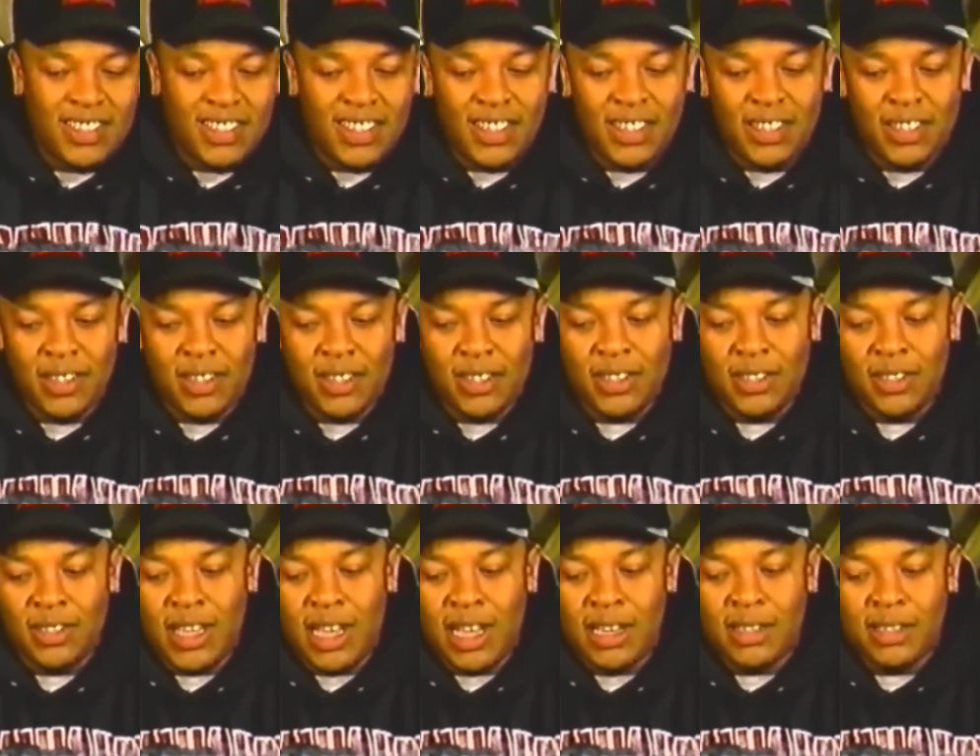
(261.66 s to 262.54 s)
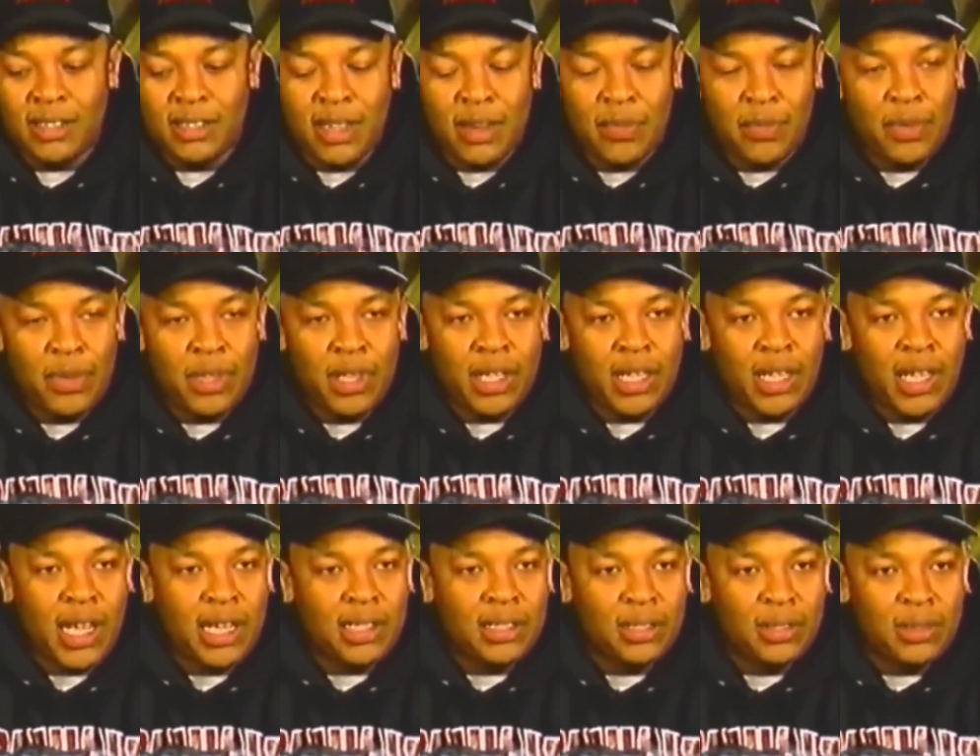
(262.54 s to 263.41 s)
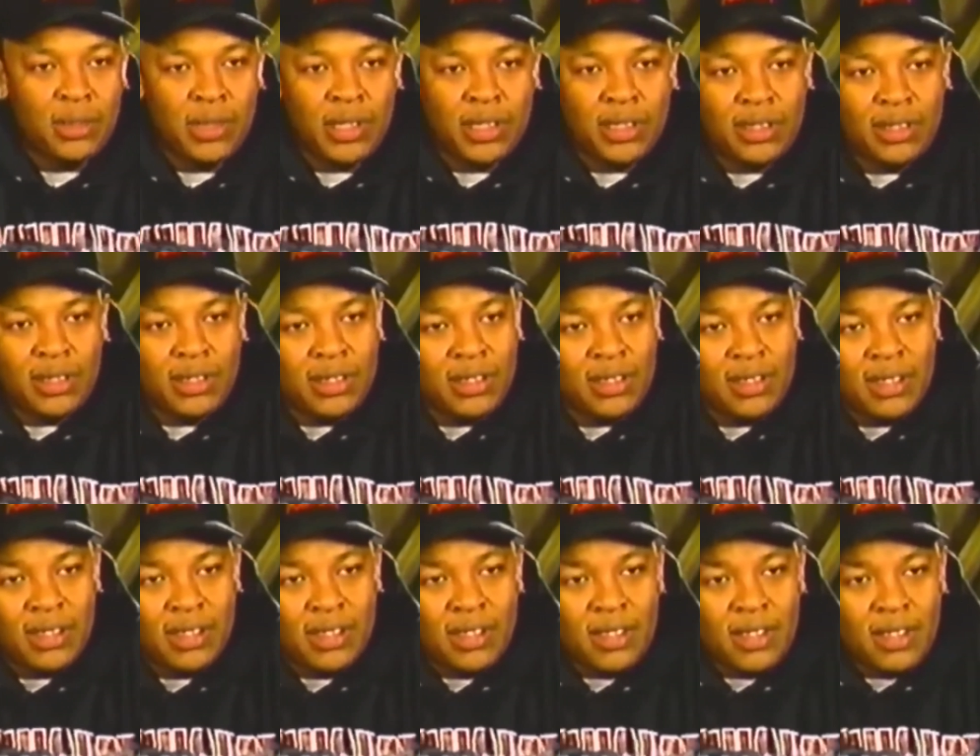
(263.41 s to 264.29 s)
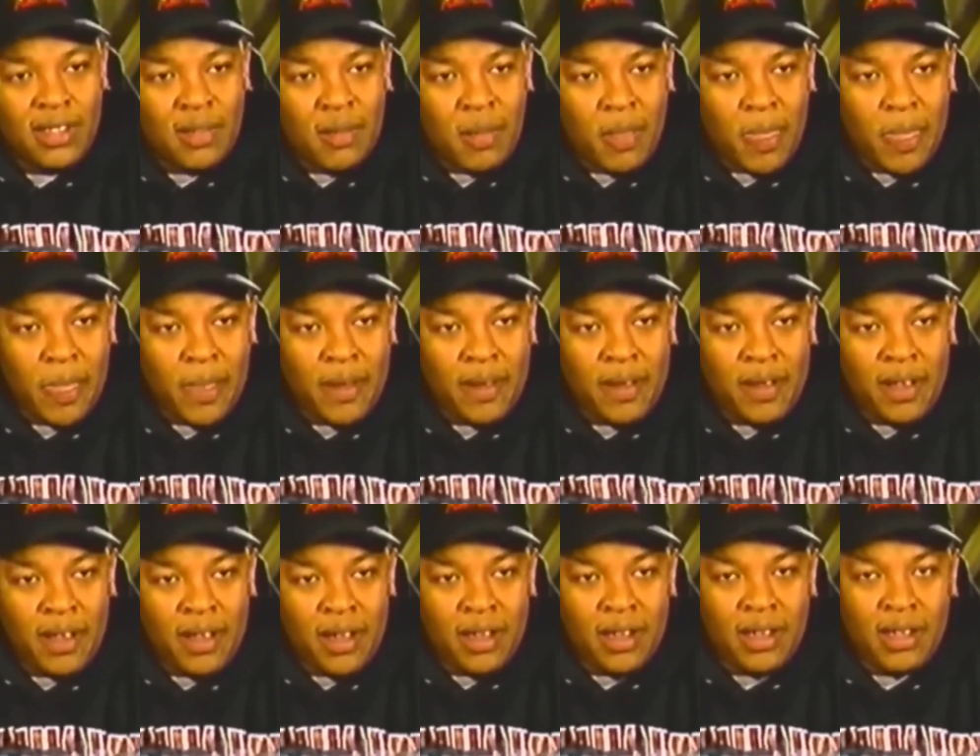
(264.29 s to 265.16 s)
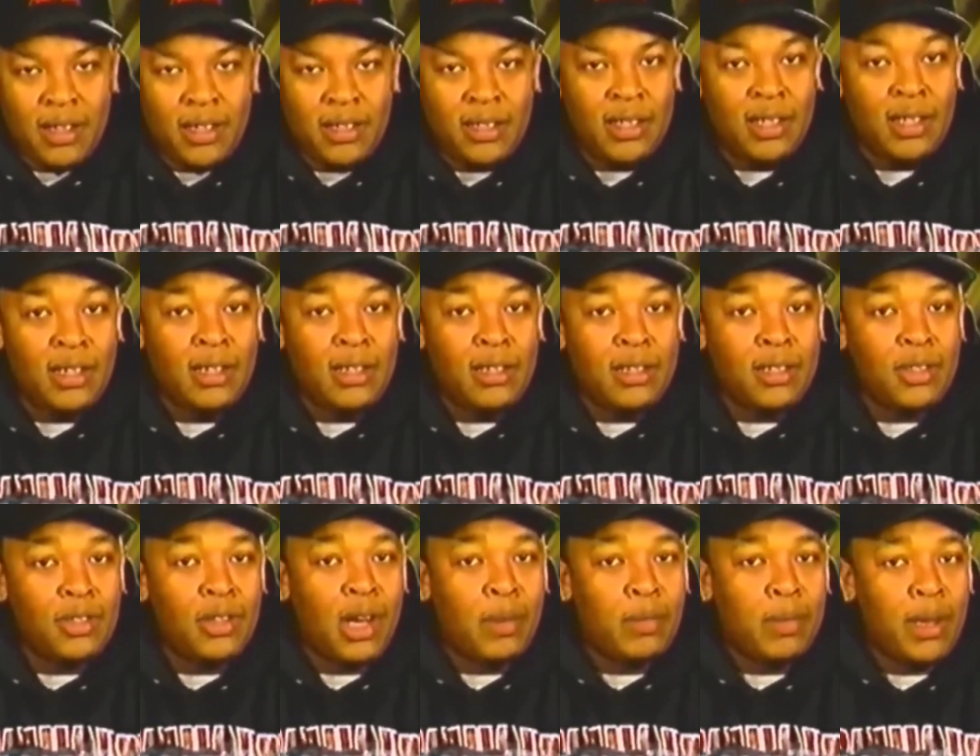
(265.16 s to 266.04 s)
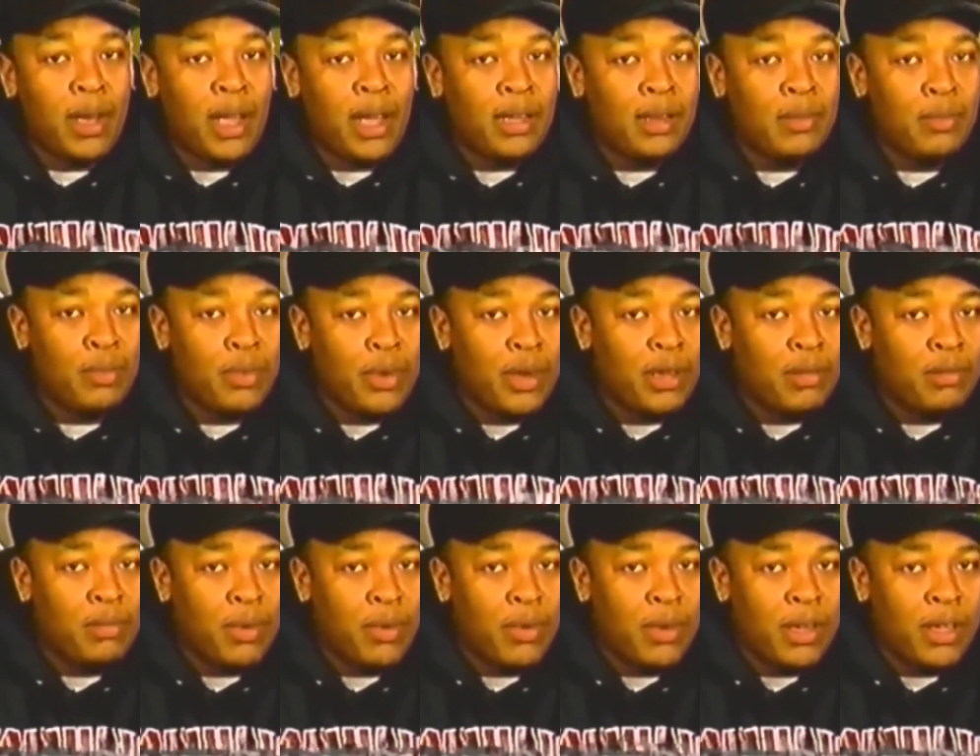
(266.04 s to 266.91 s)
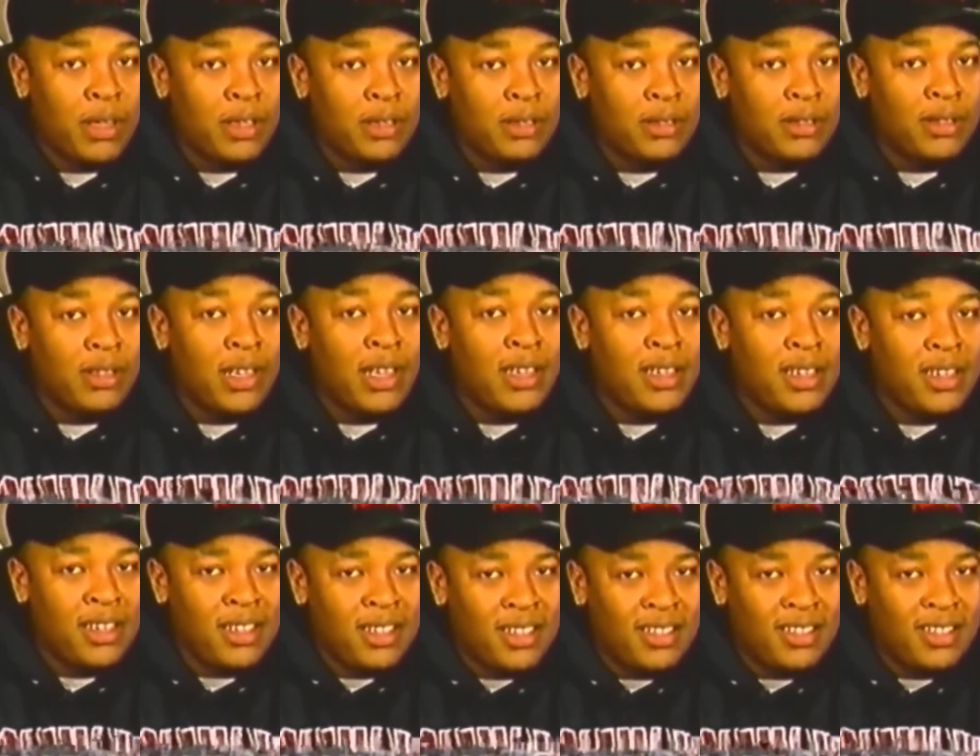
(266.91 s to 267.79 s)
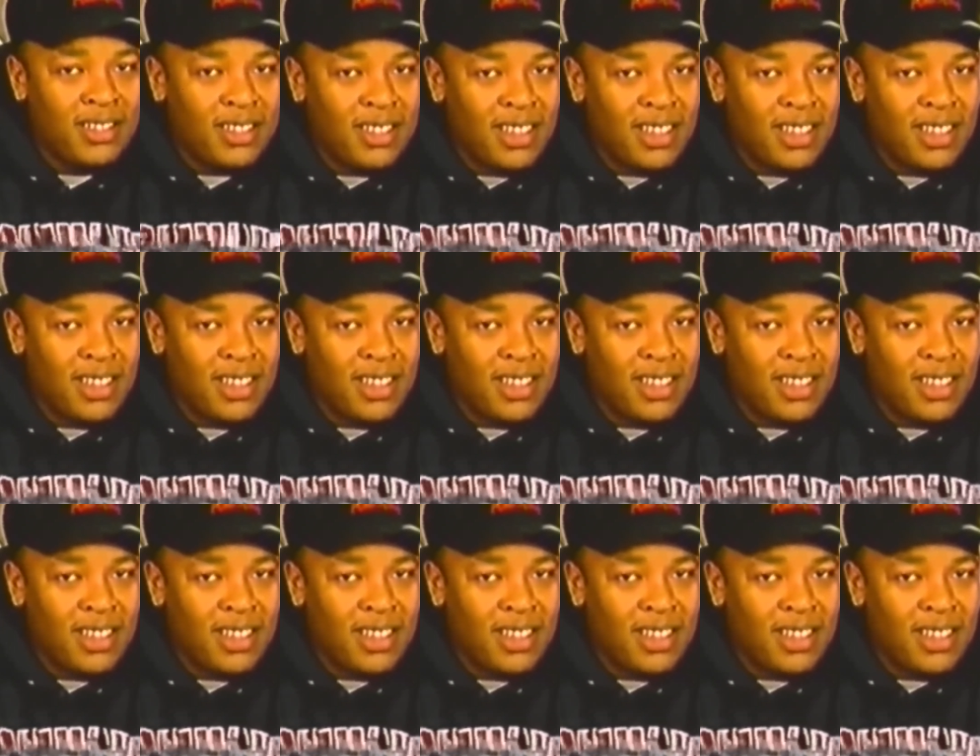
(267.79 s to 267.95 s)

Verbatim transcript: you know, so now they're suffering the consequences. Eazy, you're dropping like a brick, boy. See ya.